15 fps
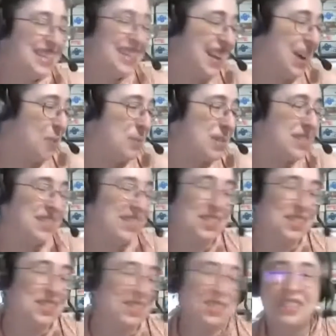done now because I
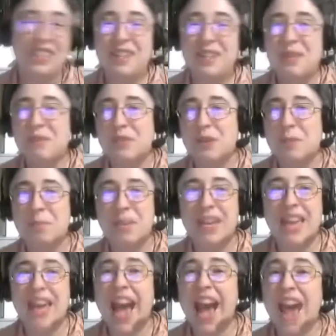just signed up for a big
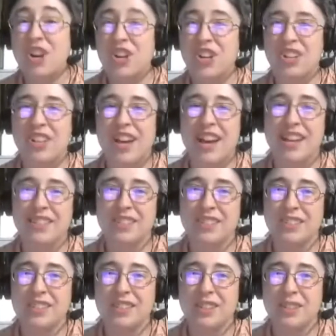hacker class
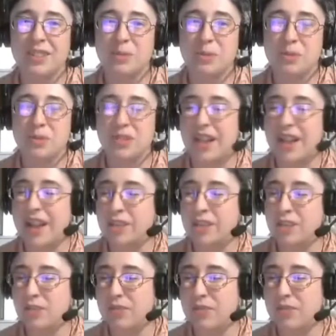that's supposed to last me
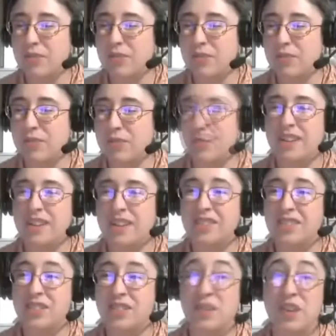for the next 90 days, and
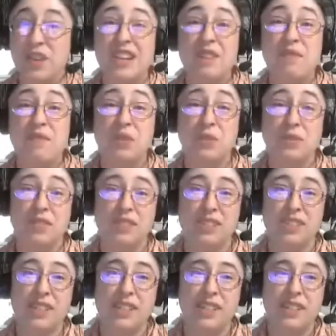it's very difficult
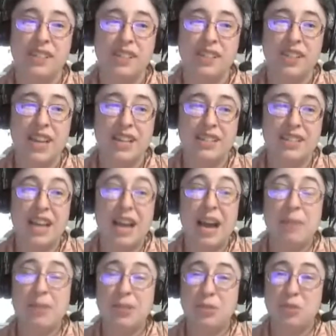and
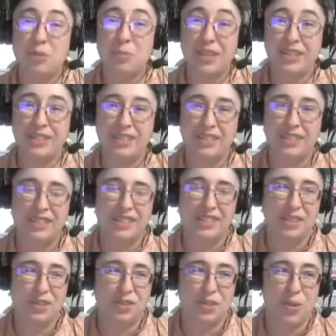time-consuming.
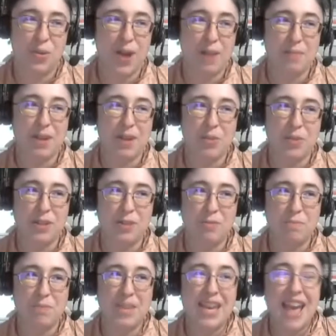So I'm not going to
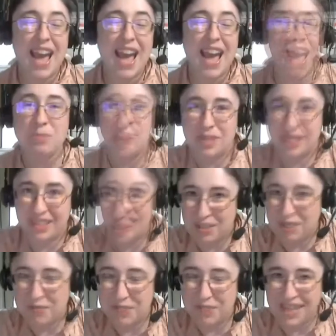be as productive
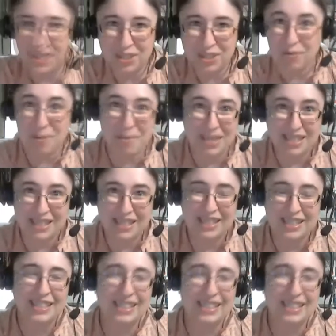for the next 3 months.